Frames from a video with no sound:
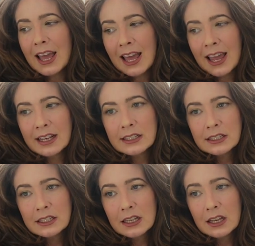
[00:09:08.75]

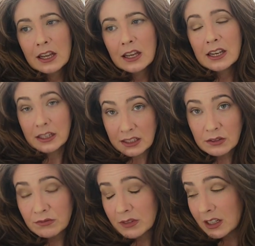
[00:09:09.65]
And it
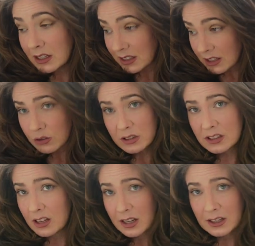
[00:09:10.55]
is
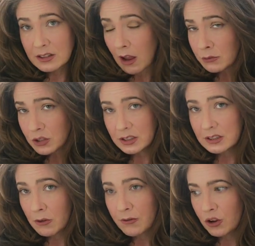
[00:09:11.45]
interesting. I'm just
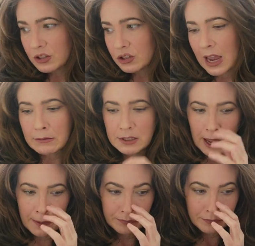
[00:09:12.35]
in the first
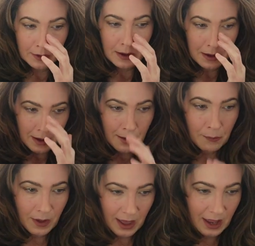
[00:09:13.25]
chapter.
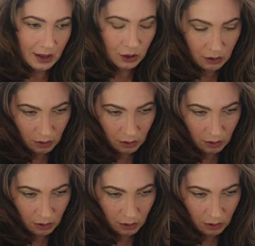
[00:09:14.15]
But,